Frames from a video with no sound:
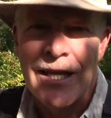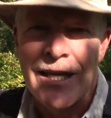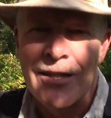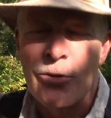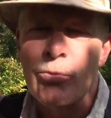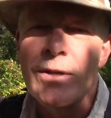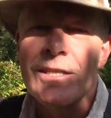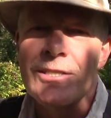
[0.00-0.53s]

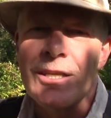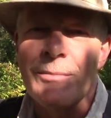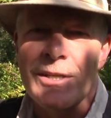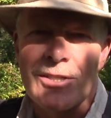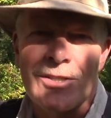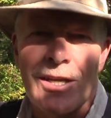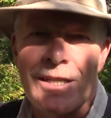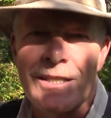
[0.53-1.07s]
And the reason I'm
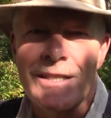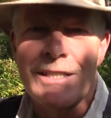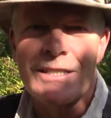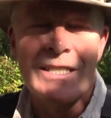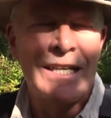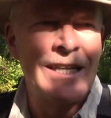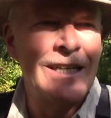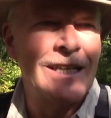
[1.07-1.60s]
excited
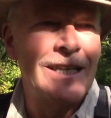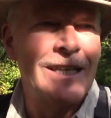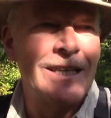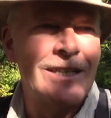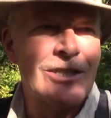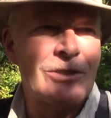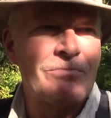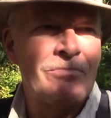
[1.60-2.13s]
is it
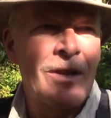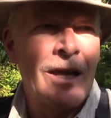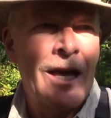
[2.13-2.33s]
is,